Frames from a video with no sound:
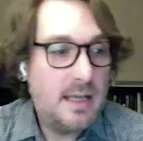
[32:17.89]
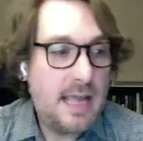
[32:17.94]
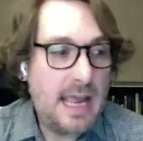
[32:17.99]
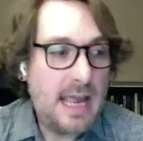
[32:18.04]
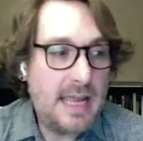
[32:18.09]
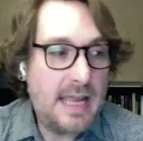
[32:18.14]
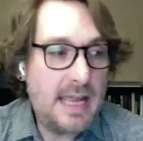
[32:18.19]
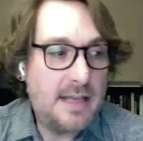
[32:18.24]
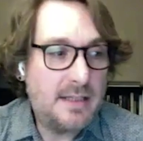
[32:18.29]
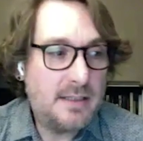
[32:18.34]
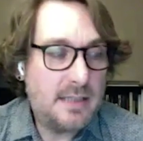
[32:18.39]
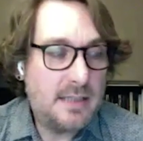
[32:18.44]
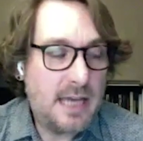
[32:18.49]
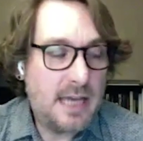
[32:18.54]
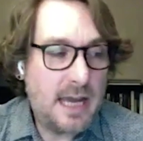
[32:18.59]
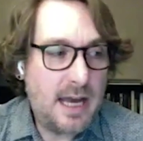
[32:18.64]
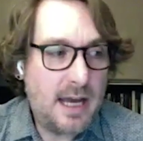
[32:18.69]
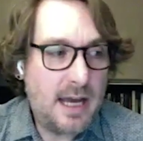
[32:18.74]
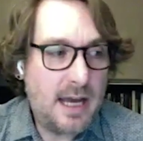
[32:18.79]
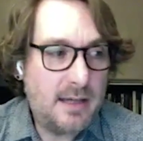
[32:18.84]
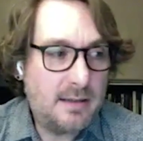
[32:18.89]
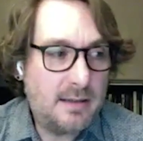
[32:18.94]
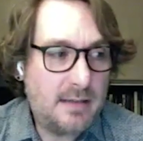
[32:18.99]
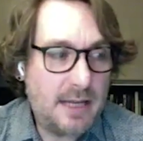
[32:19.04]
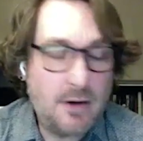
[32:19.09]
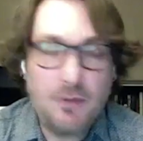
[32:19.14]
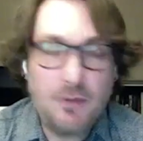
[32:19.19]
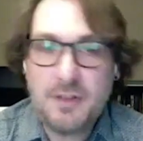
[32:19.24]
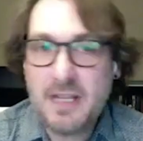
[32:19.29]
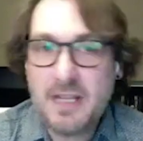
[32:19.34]
And
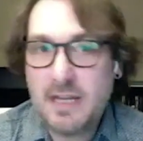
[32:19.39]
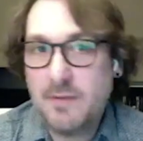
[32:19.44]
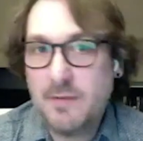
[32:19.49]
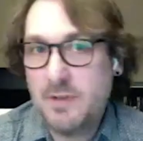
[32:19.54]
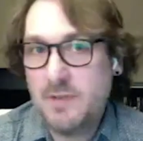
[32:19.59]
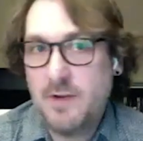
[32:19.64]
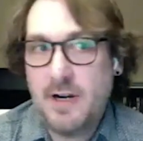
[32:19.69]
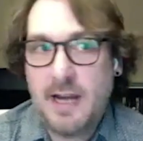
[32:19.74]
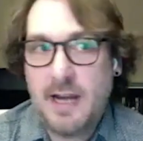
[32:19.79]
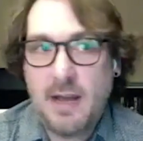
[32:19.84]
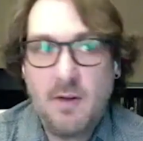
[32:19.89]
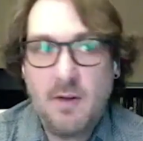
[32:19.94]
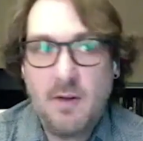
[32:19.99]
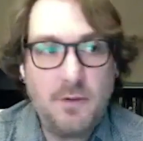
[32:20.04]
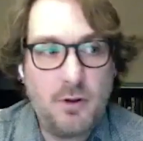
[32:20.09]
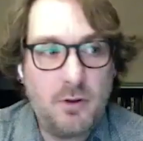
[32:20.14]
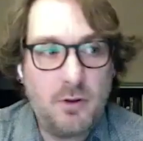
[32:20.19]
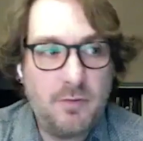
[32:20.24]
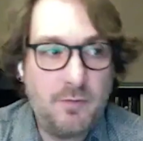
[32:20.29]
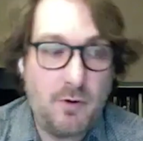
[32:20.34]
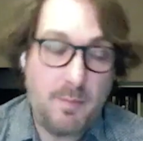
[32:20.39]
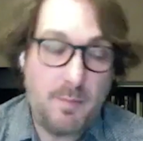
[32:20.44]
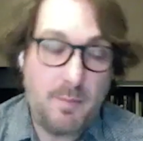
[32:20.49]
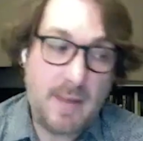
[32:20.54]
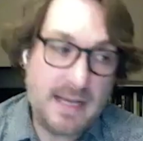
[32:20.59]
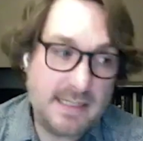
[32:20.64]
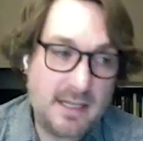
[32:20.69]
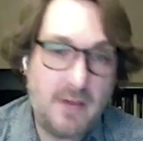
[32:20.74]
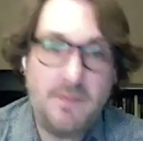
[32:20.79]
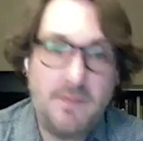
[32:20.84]
I don't think it was very helpful for
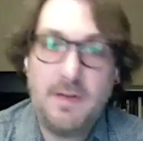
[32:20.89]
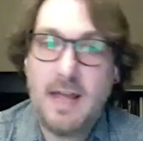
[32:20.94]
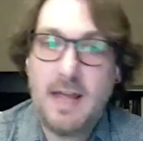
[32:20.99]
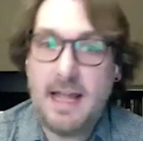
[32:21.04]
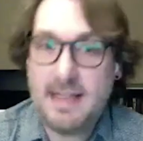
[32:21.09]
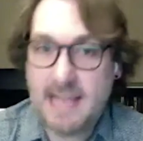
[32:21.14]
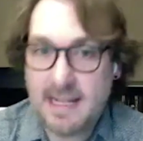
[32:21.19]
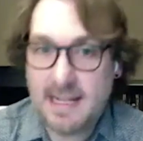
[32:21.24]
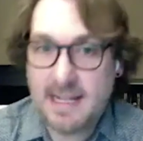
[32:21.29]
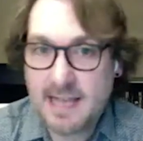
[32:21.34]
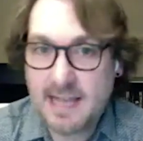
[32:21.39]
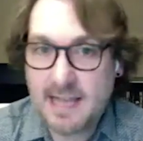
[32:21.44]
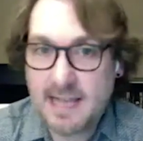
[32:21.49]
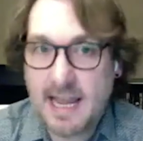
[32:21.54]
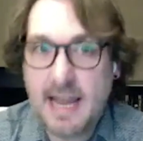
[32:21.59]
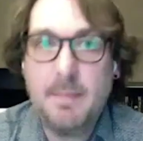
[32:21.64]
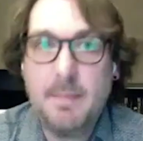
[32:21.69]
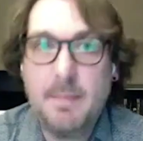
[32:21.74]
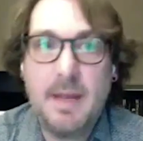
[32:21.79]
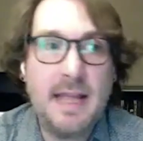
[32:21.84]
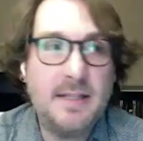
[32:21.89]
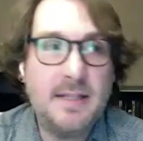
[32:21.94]
myself at that time.